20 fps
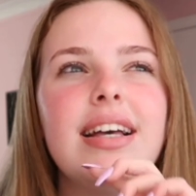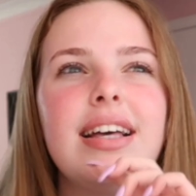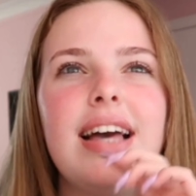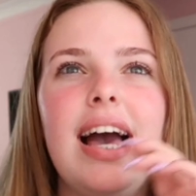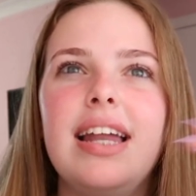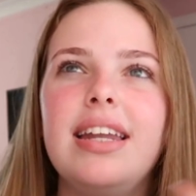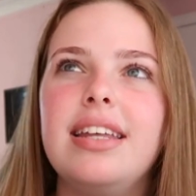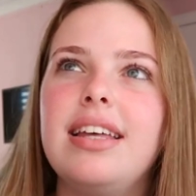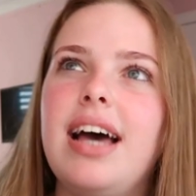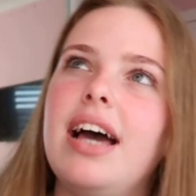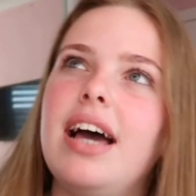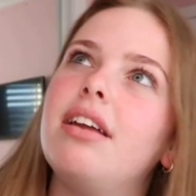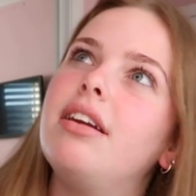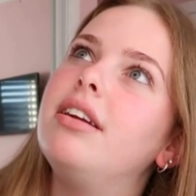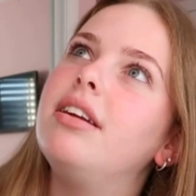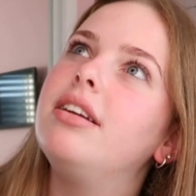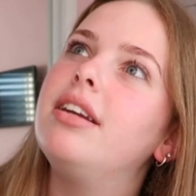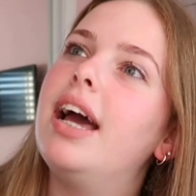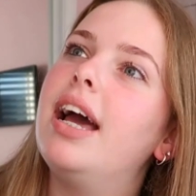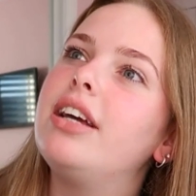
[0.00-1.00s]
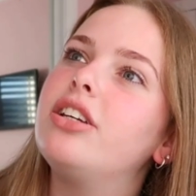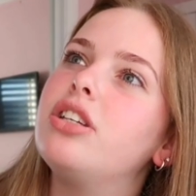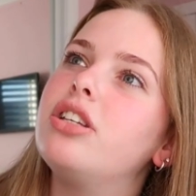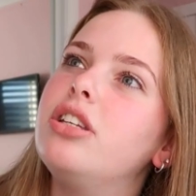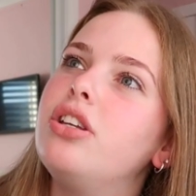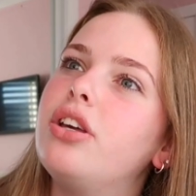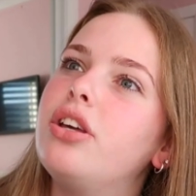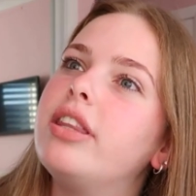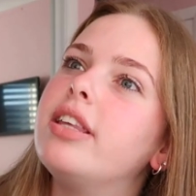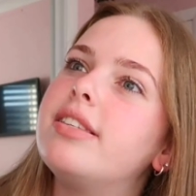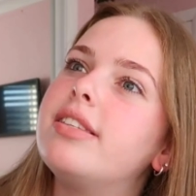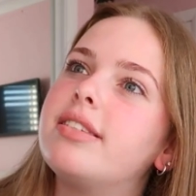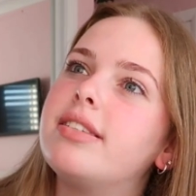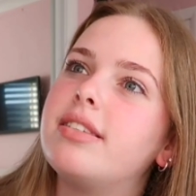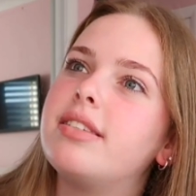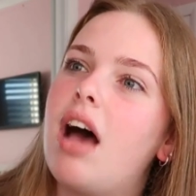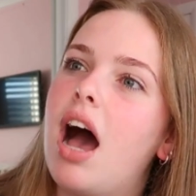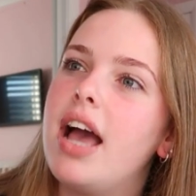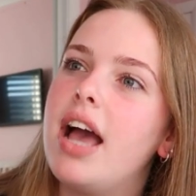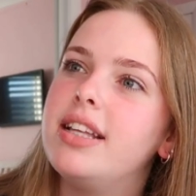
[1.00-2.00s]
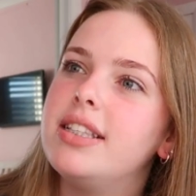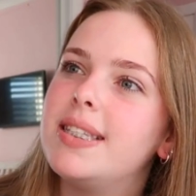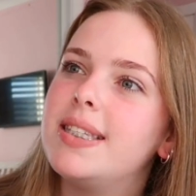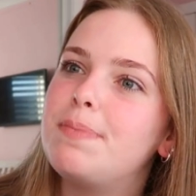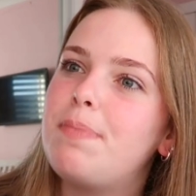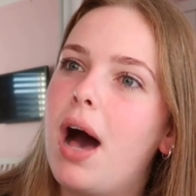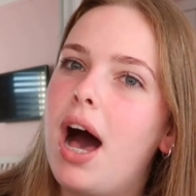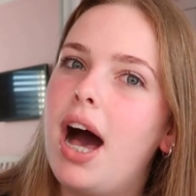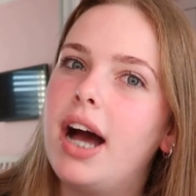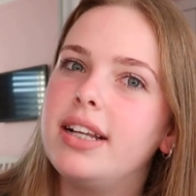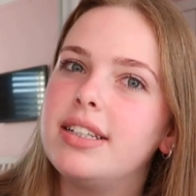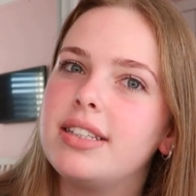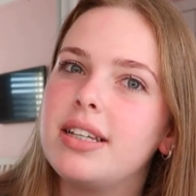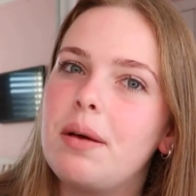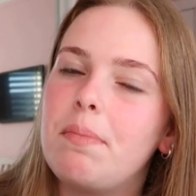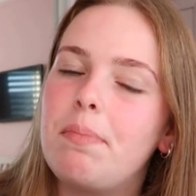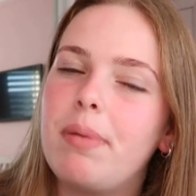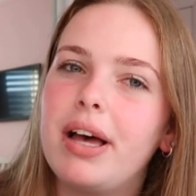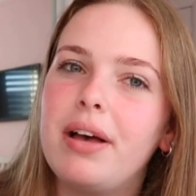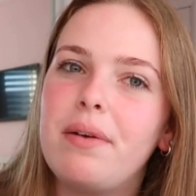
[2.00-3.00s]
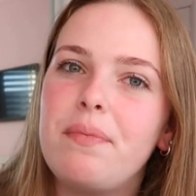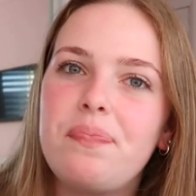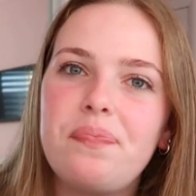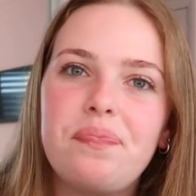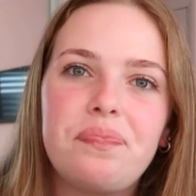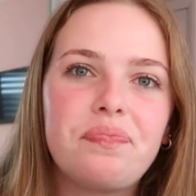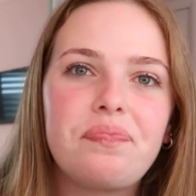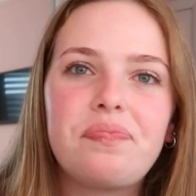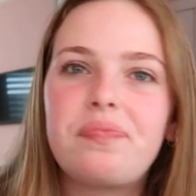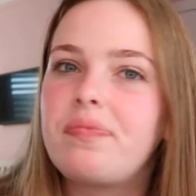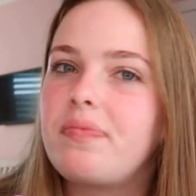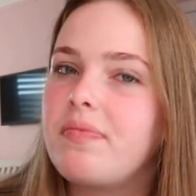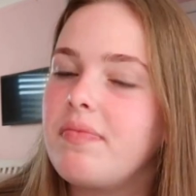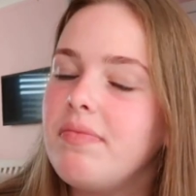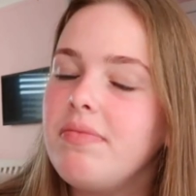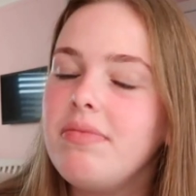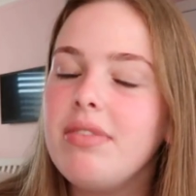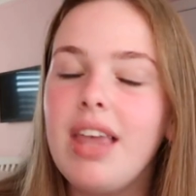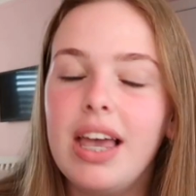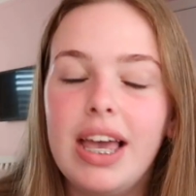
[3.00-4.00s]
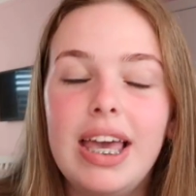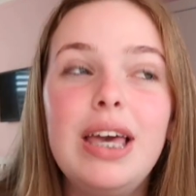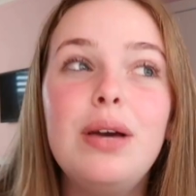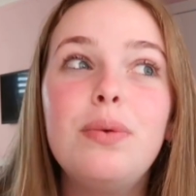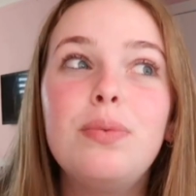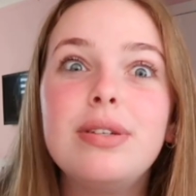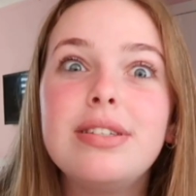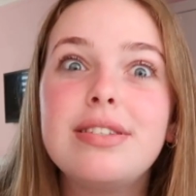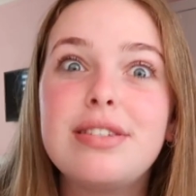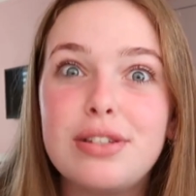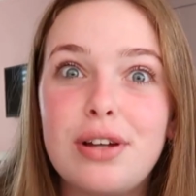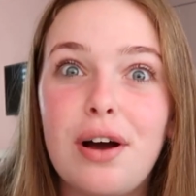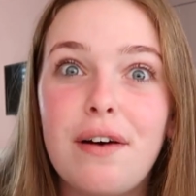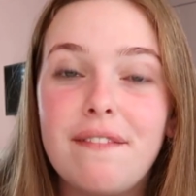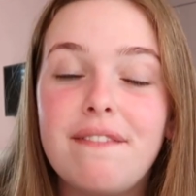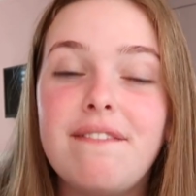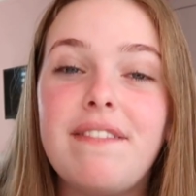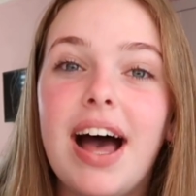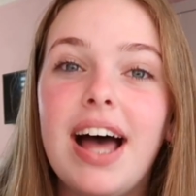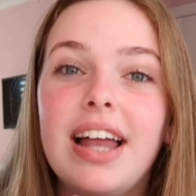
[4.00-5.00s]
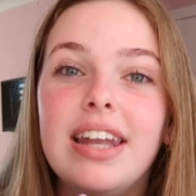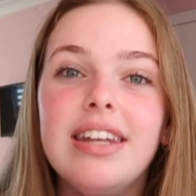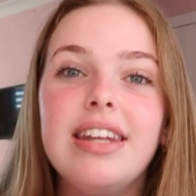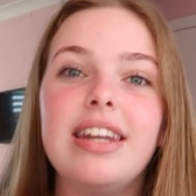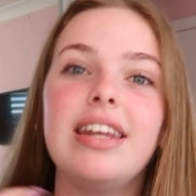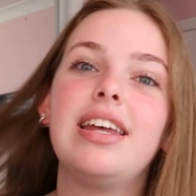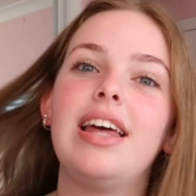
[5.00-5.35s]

kind of, I don't actually know the science behind it, but it was not fun.